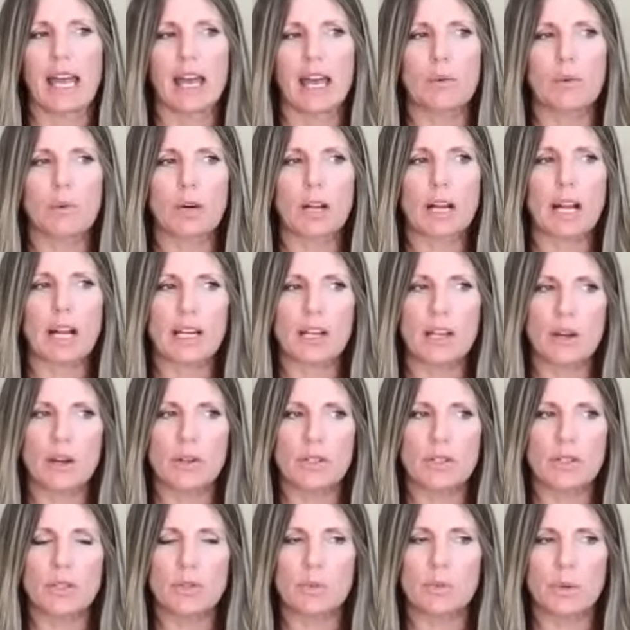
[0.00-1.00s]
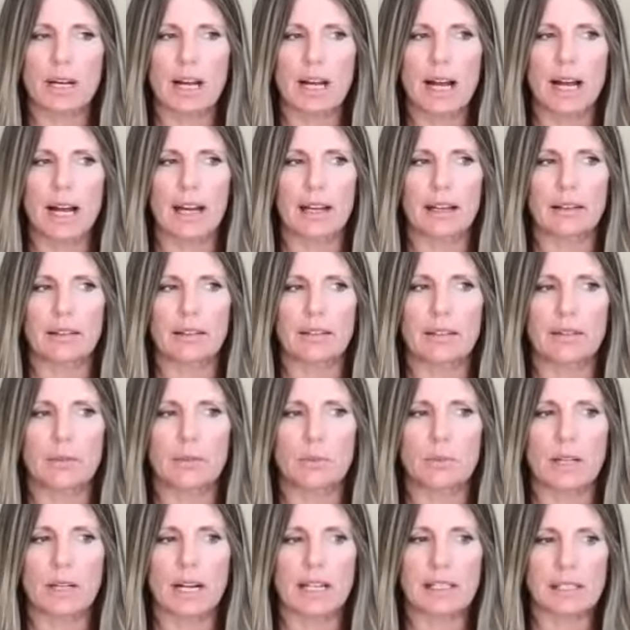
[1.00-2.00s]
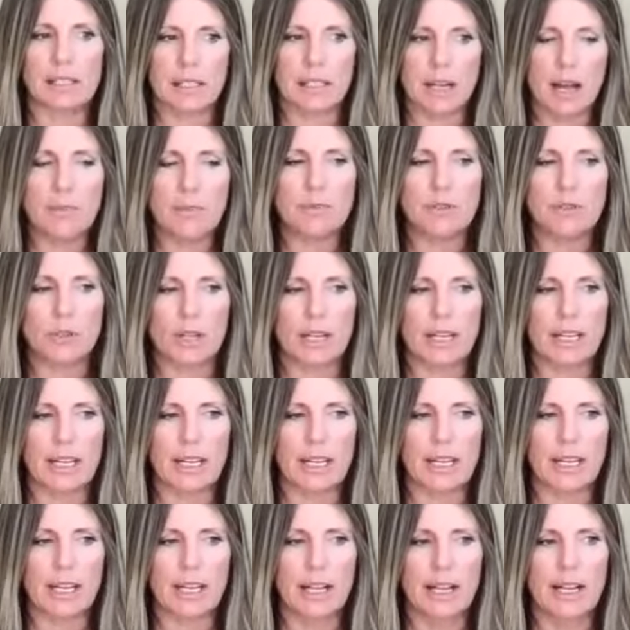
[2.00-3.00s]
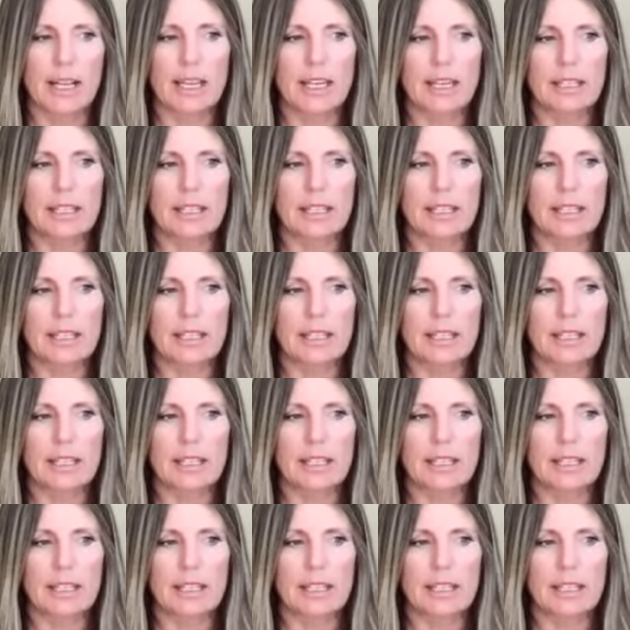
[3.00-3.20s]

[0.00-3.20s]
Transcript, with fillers: And what I noticed when I stopped drinking